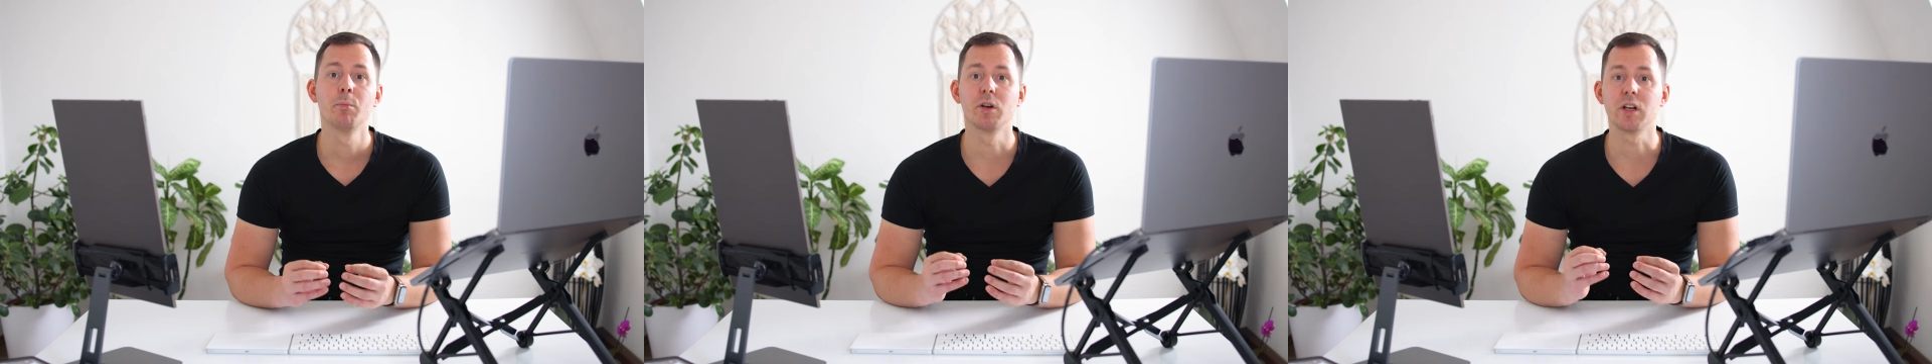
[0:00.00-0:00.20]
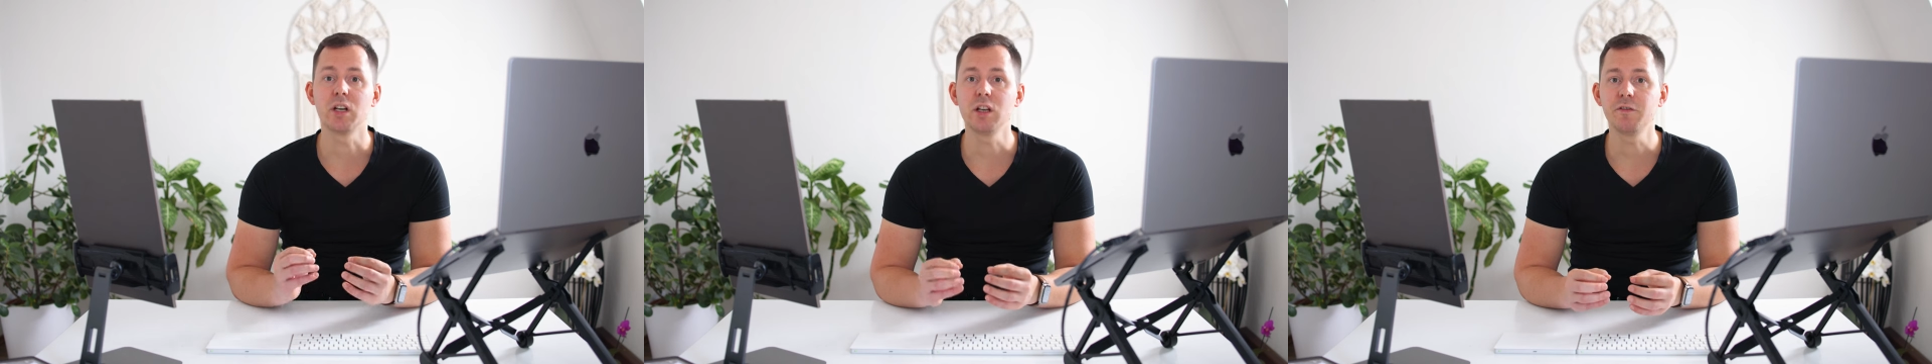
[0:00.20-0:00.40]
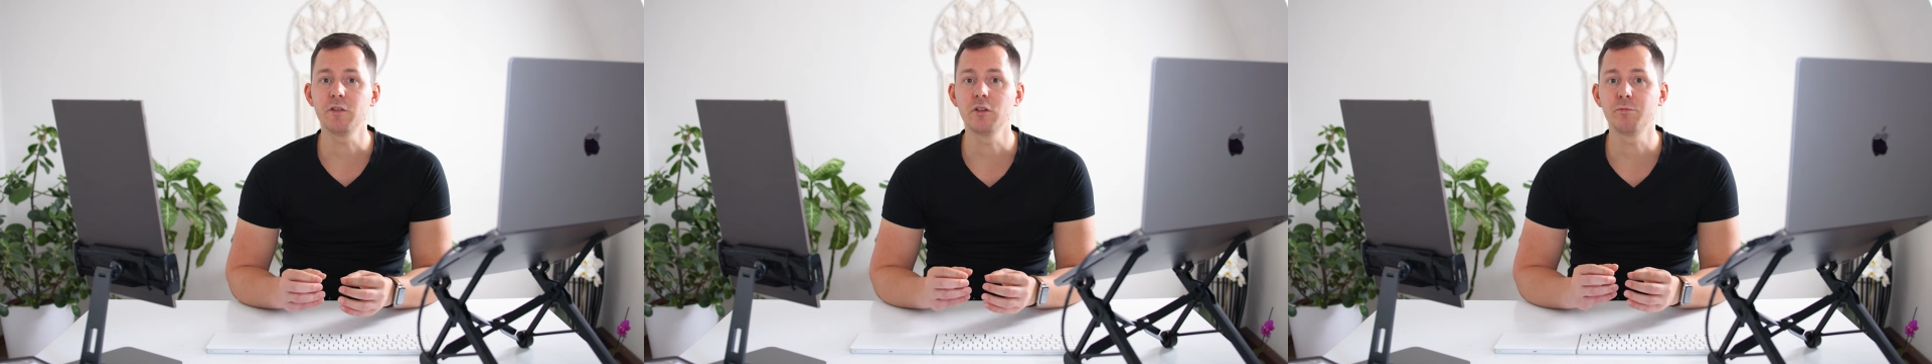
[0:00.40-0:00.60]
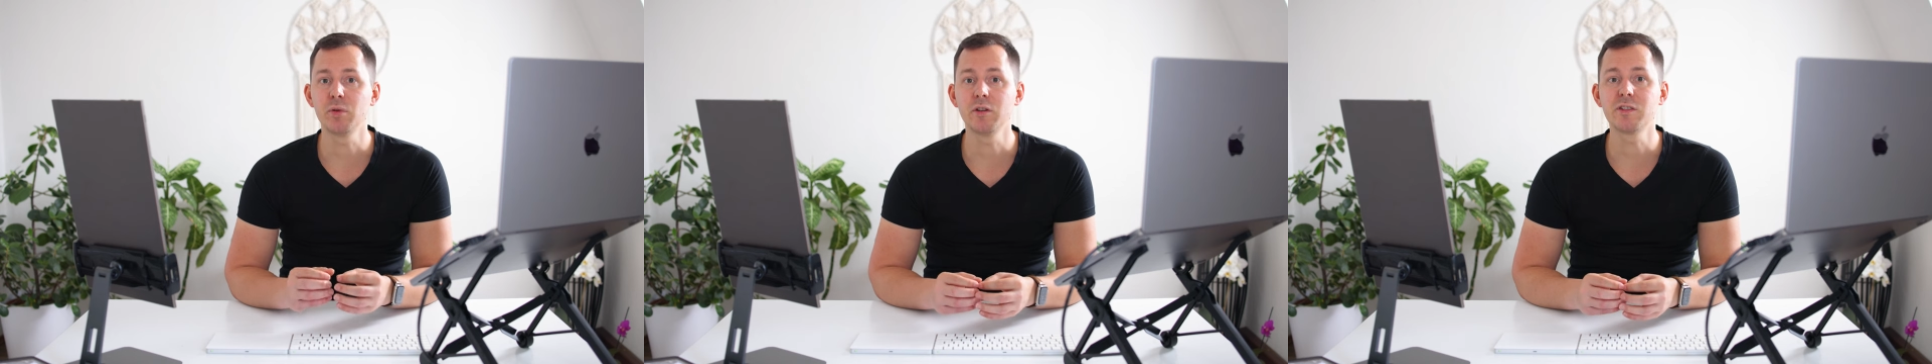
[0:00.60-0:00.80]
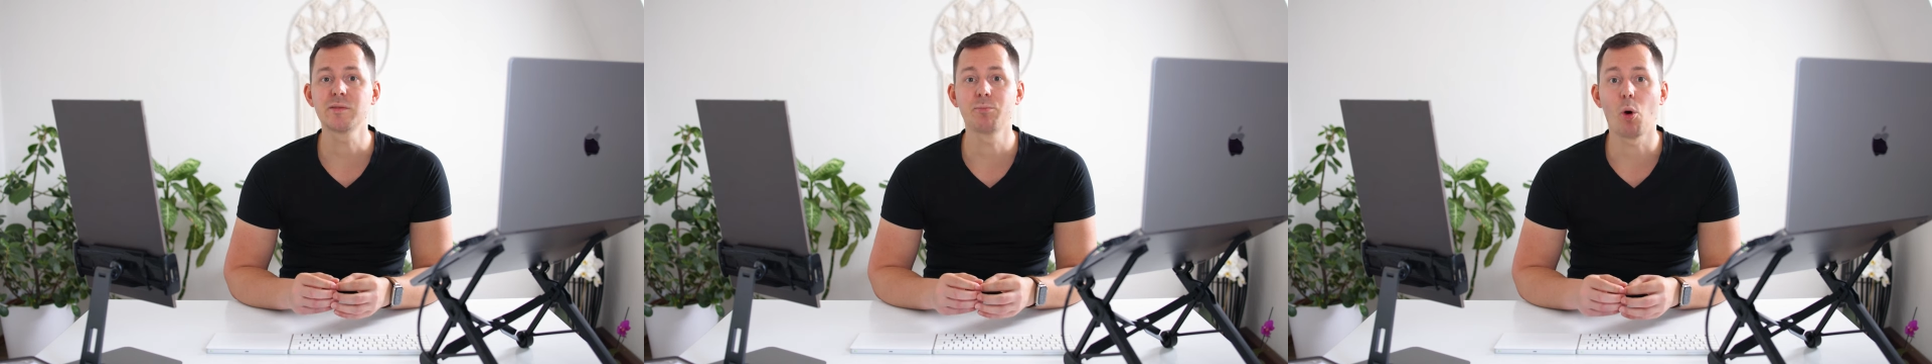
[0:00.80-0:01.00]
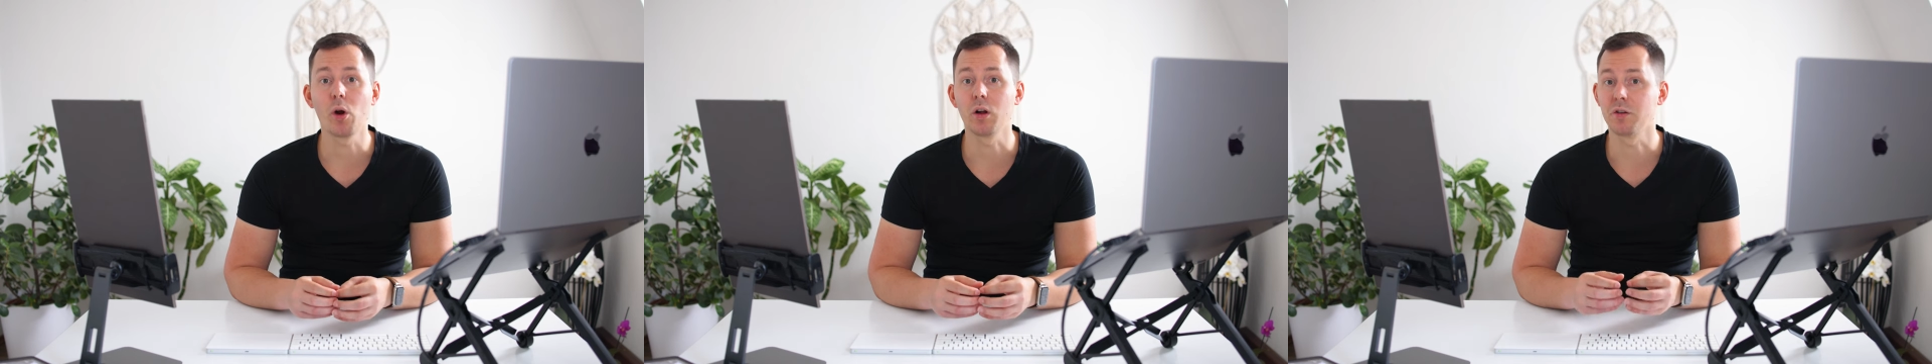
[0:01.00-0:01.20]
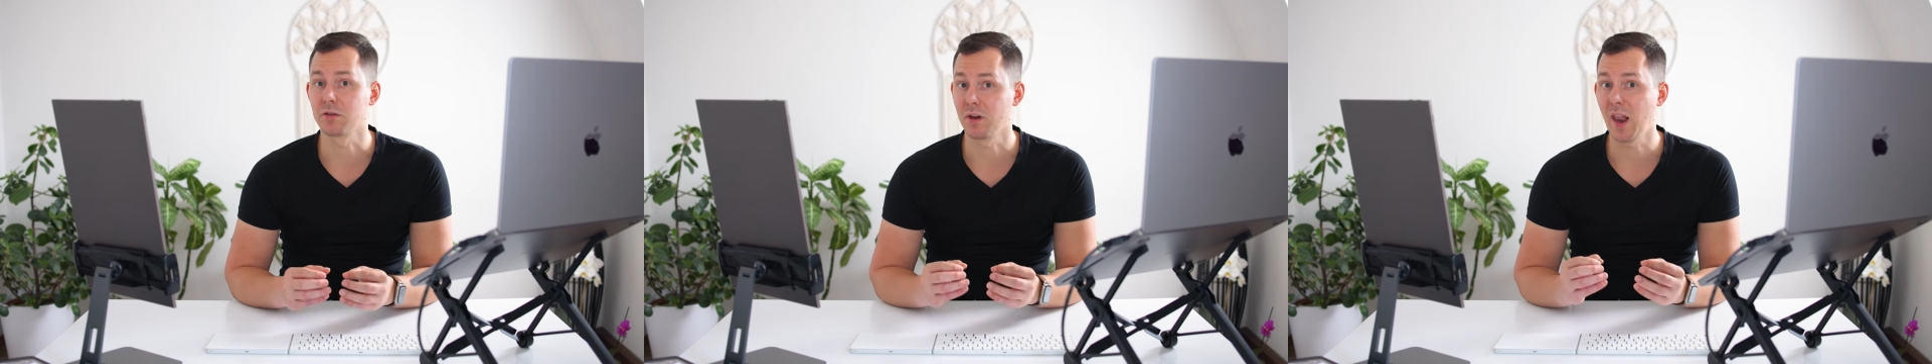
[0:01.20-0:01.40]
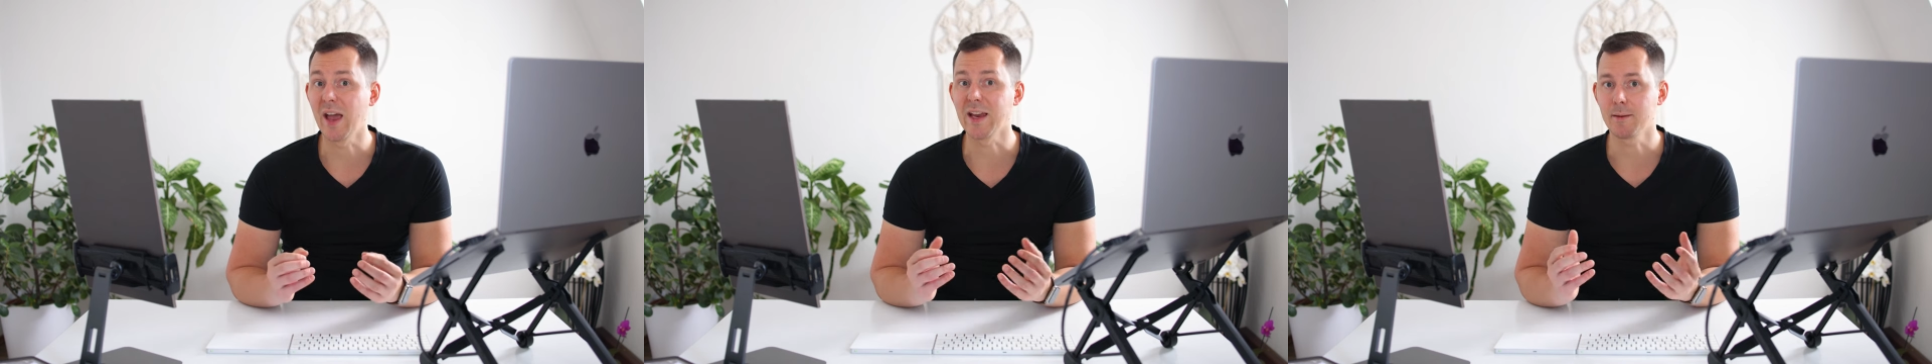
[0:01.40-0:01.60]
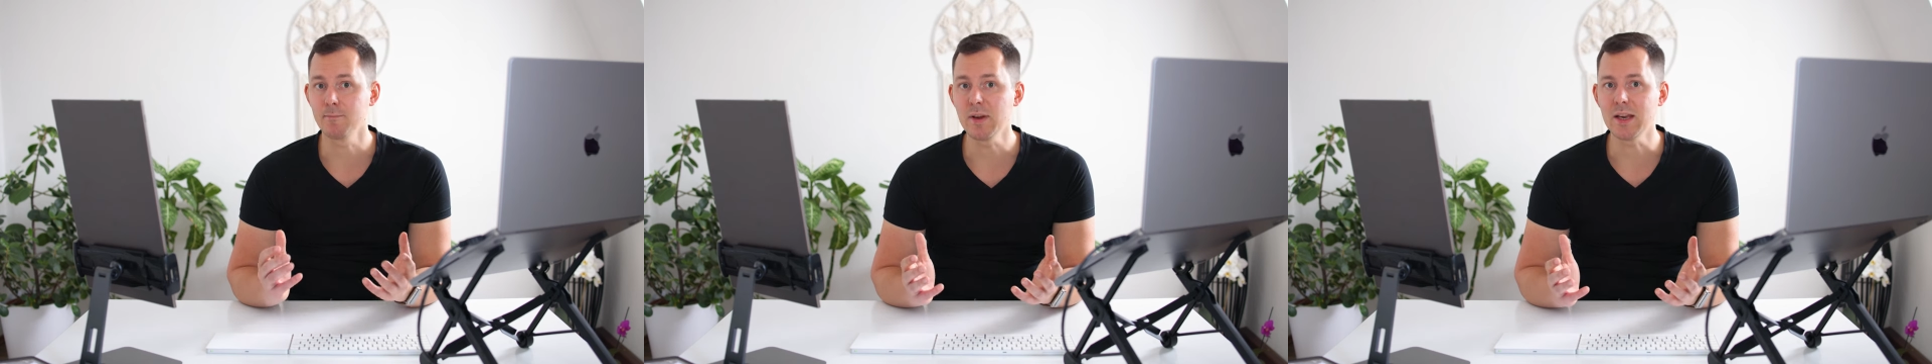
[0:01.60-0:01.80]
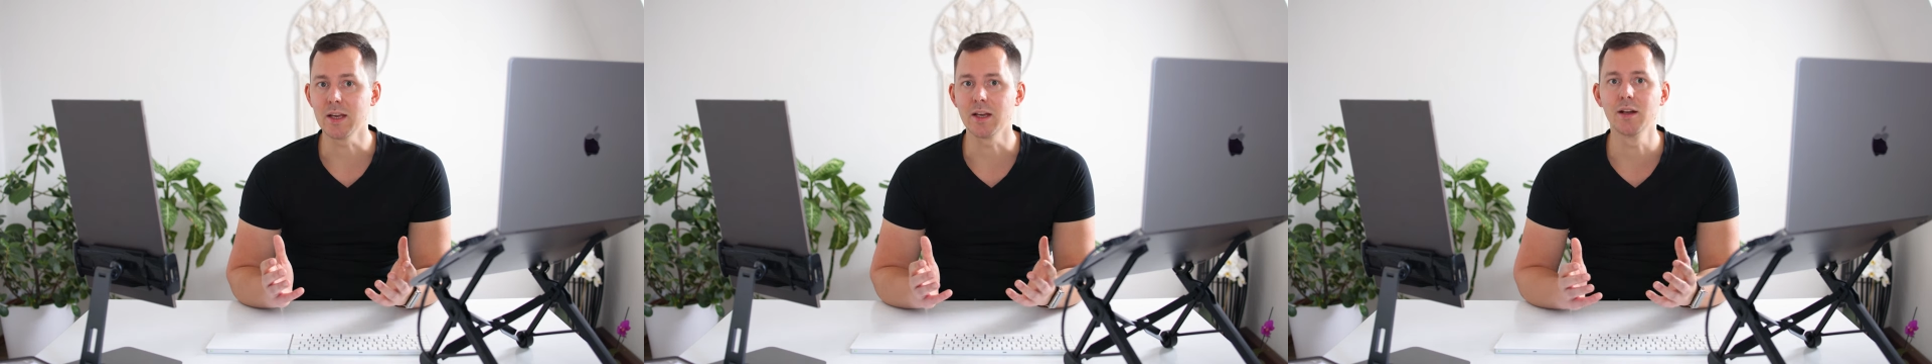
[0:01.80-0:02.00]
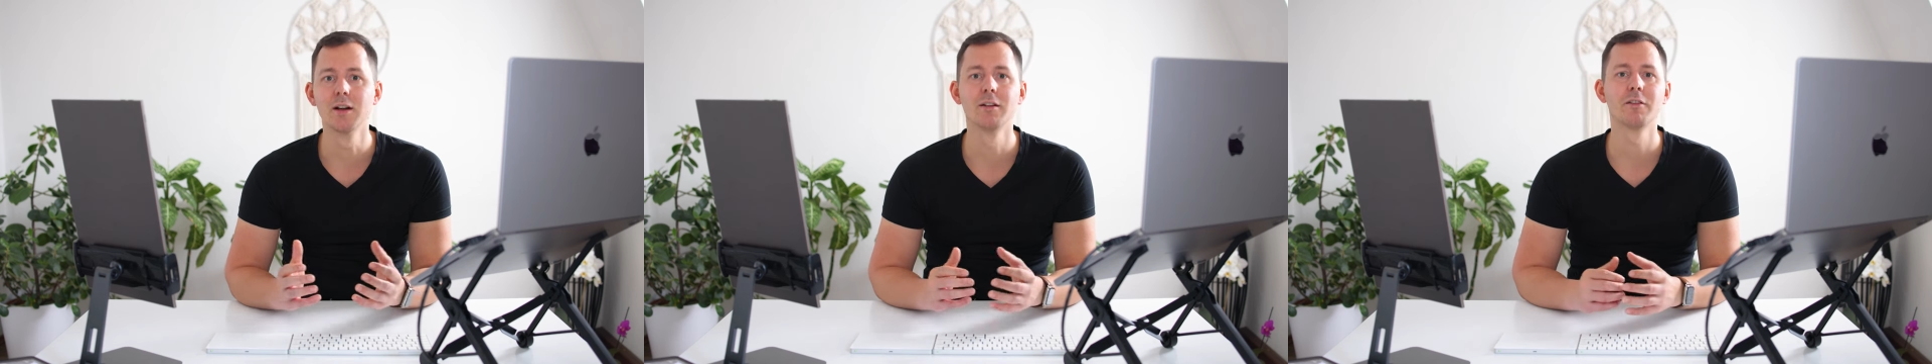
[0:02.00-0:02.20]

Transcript: but if you've been spoiled like me